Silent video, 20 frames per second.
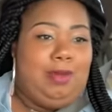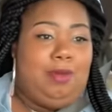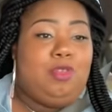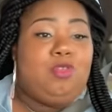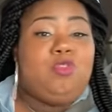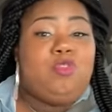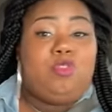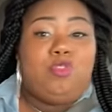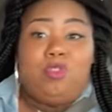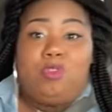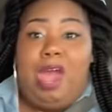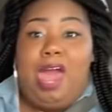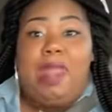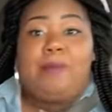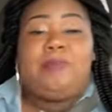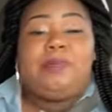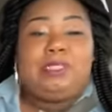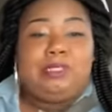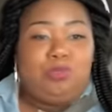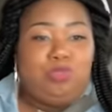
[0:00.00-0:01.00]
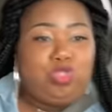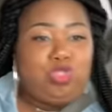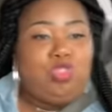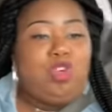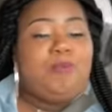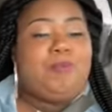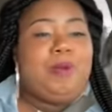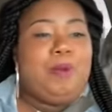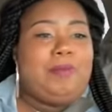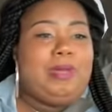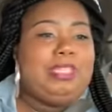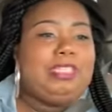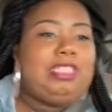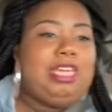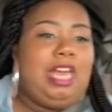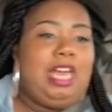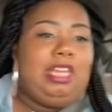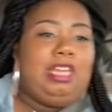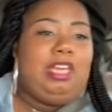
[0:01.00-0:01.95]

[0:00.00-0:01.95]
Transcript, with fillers: You, you, gotta put some on. shrimp How on my salad.